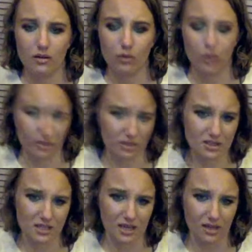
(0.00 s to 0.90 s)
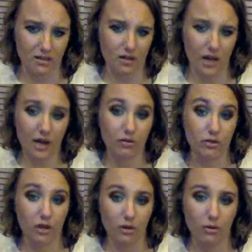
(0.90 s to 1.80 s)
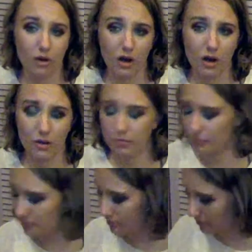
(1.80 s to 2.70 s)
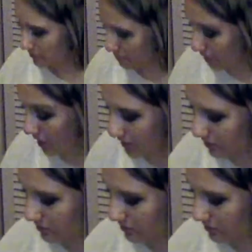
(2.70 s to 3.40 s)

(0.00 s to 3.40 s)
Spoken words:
oily skin. I don't know. But